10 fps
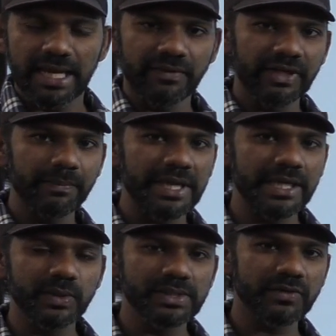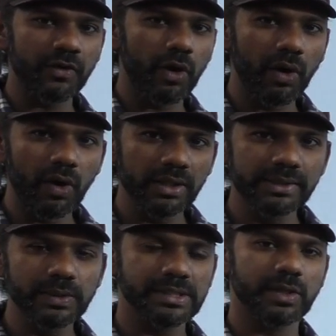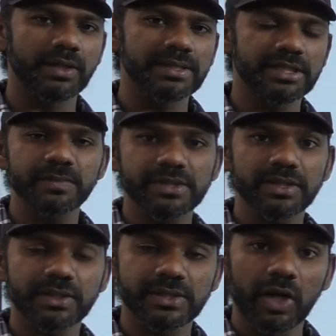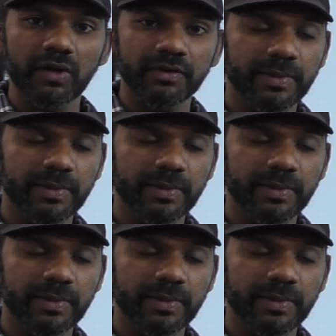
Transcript: And we'll make use of all those concepts to solve